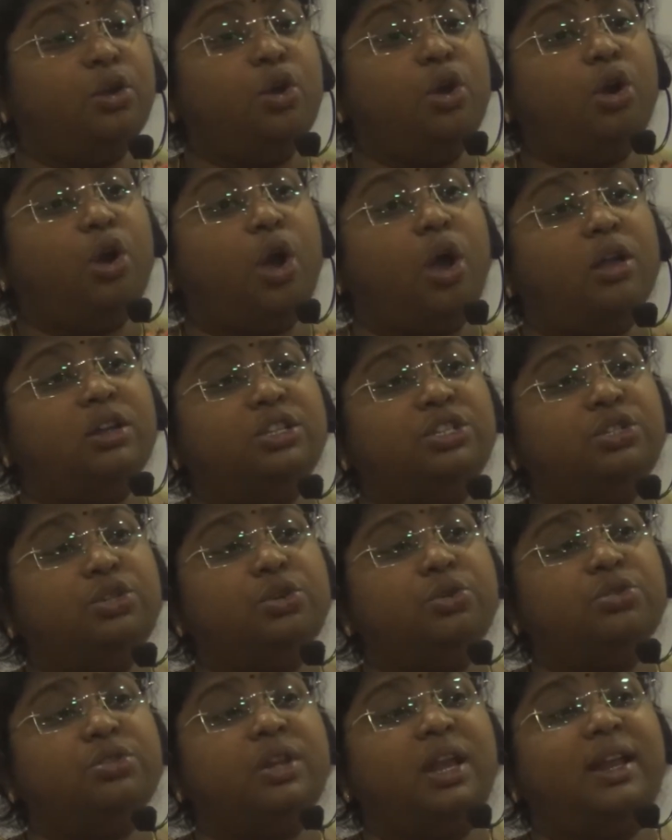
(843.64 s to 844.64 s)
to
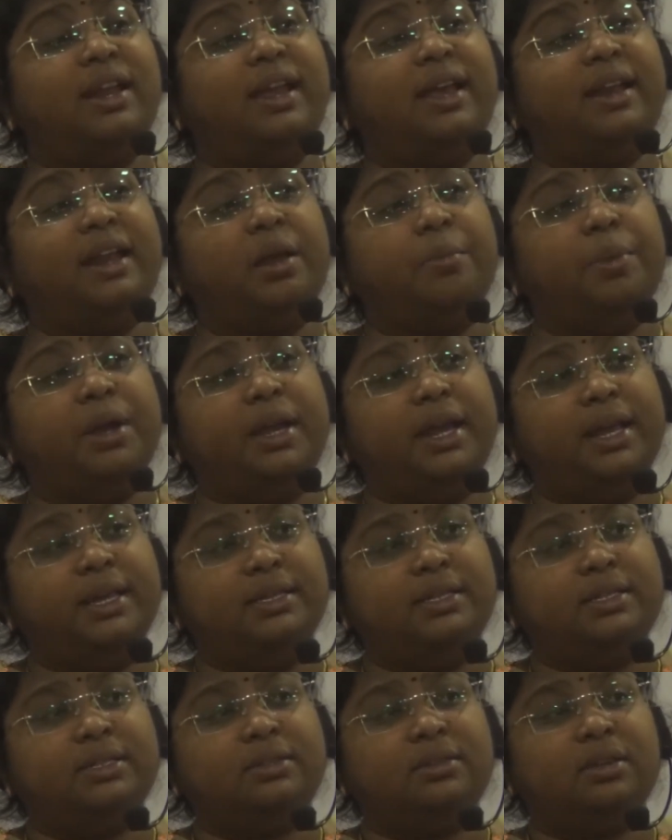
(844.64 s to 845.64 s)
constitutional
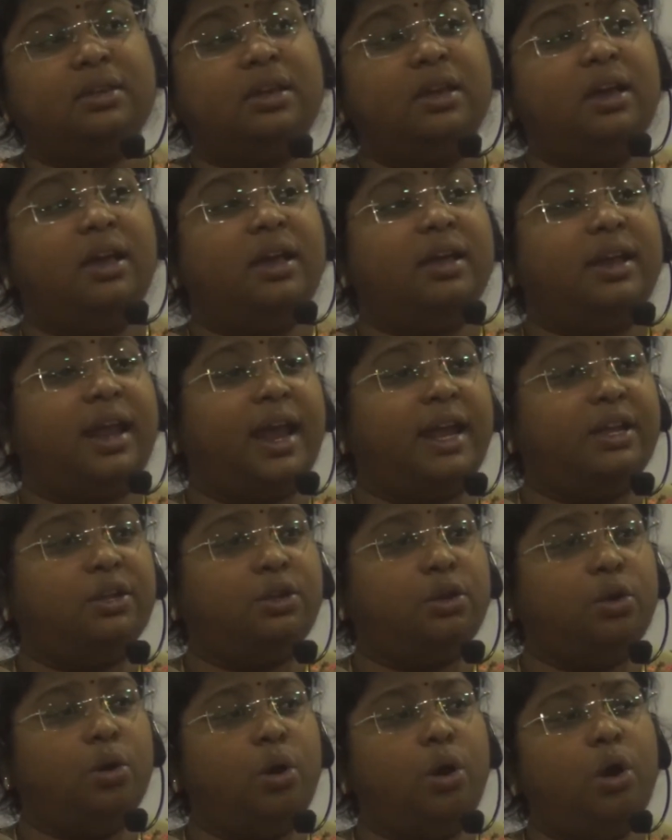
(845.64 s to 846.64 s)
remedies.
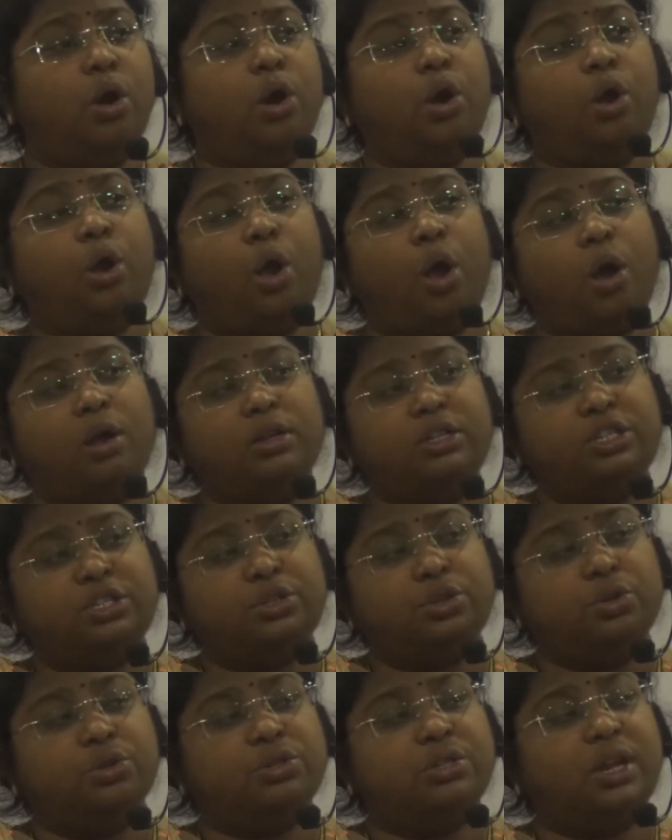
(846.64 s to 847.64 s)
Right to
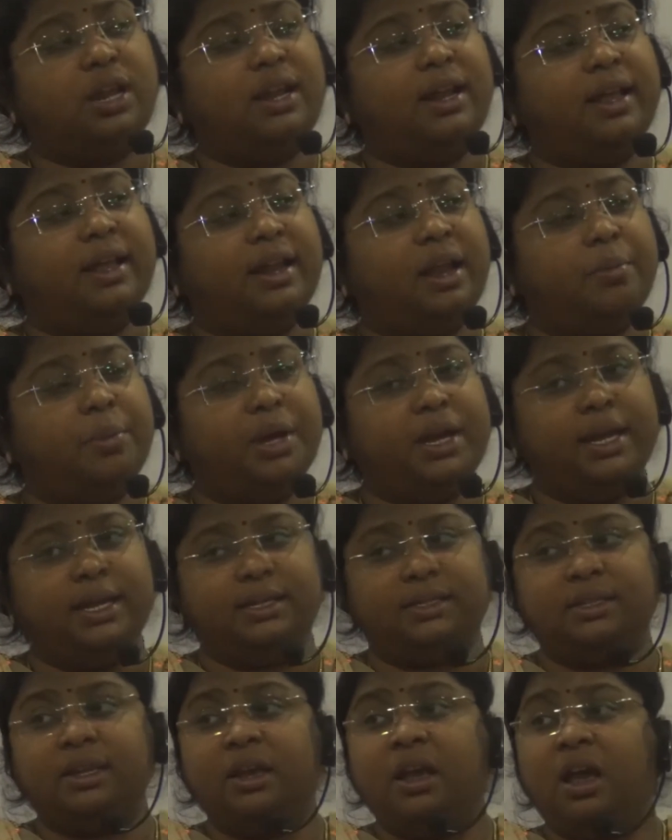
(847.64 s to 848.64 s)
constitutional
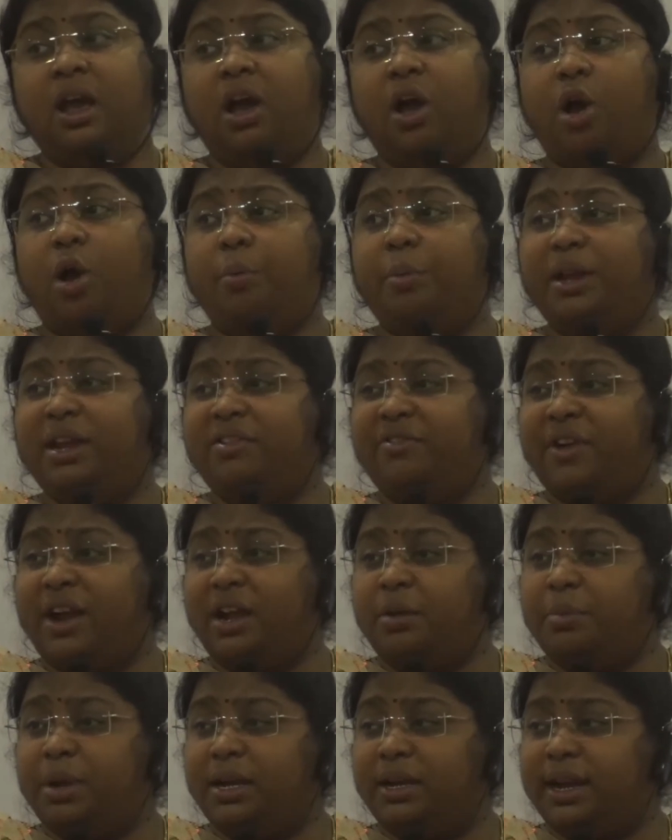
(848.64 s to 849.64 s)
remedies. How many
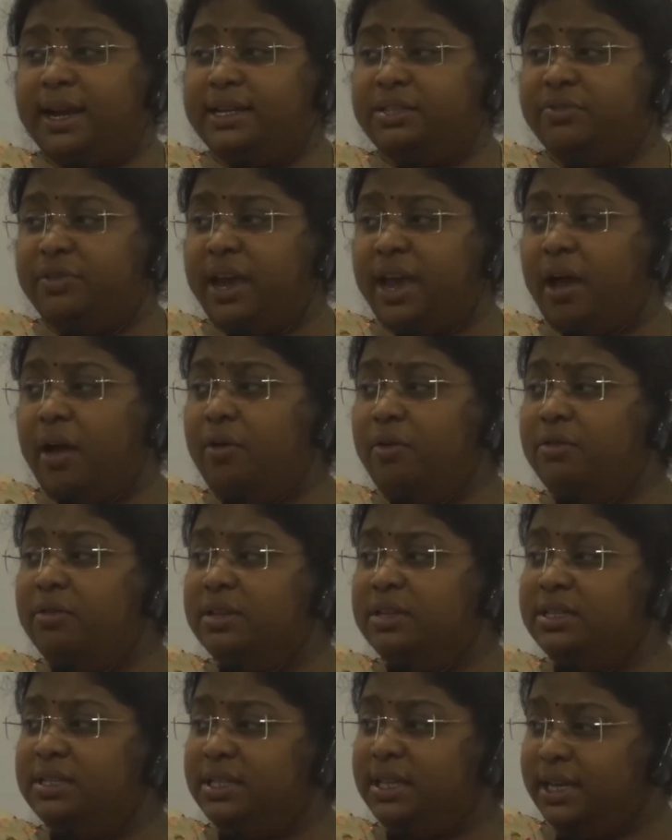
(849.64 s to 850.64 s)
fundamental rights we
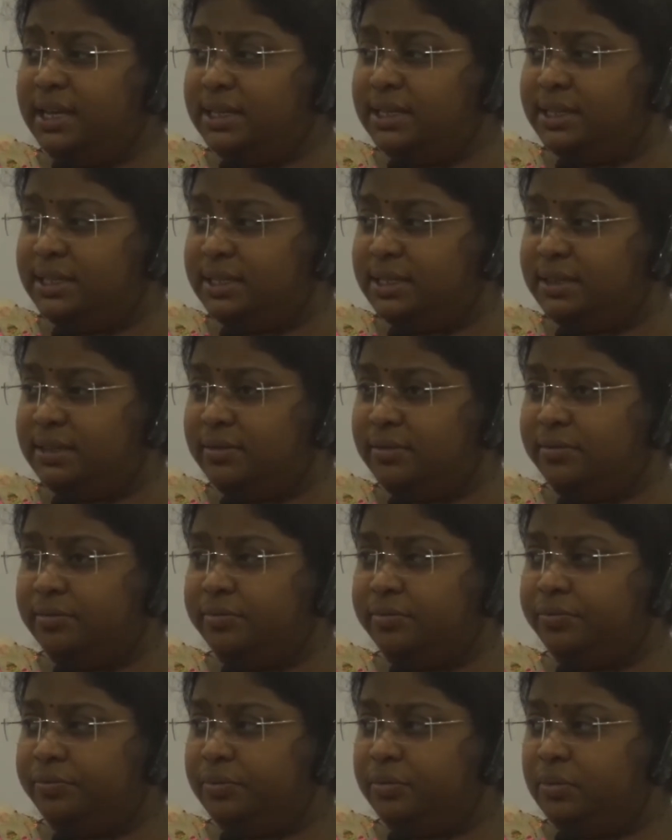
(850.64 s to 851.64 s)
have? 6.
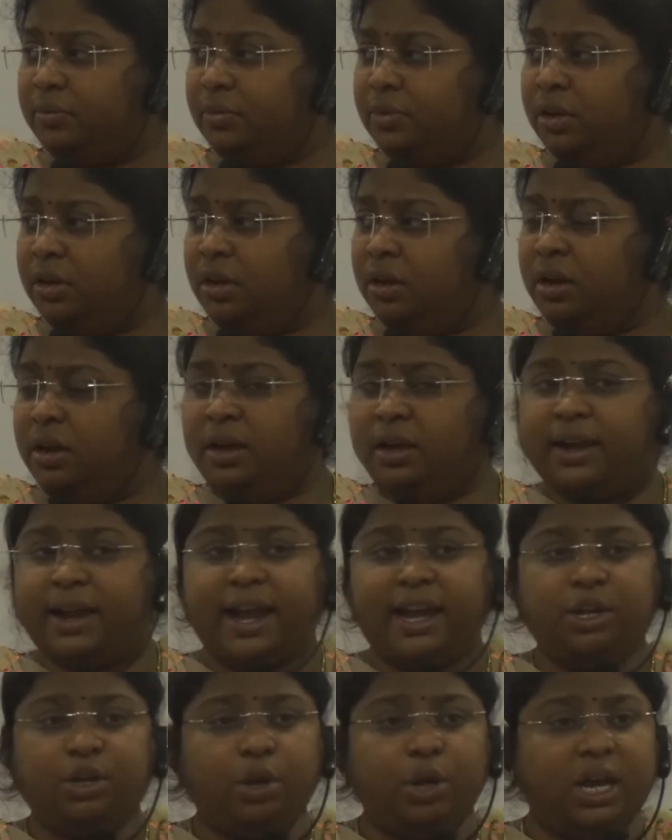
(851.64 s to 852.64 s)

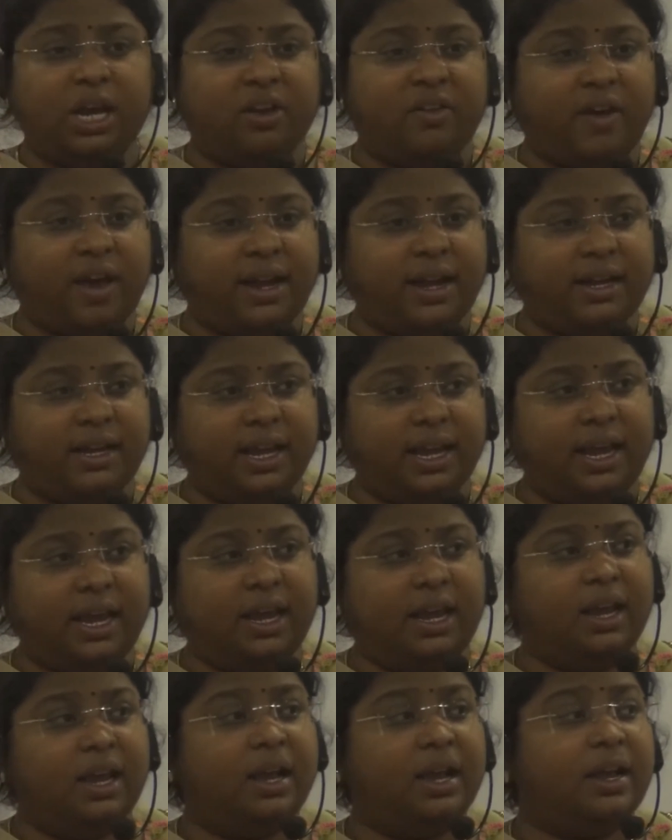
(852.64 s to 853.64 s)
Right to
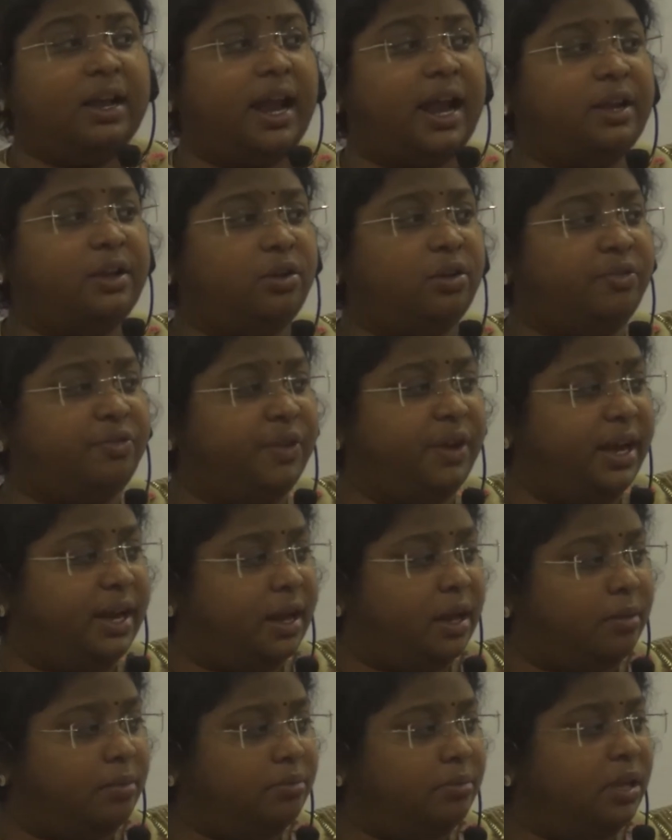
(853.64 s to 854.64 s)
equality, right to
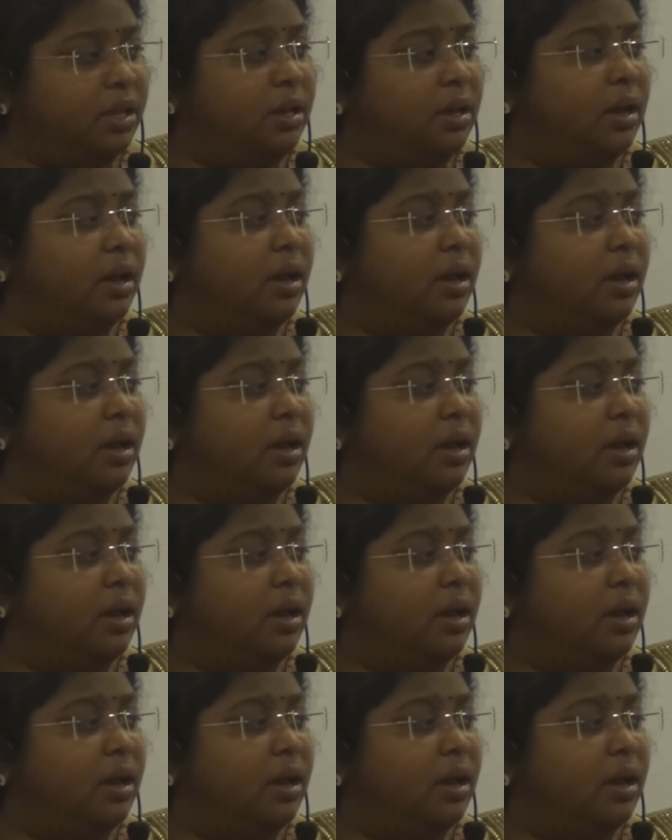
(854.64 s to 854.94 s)
freedom,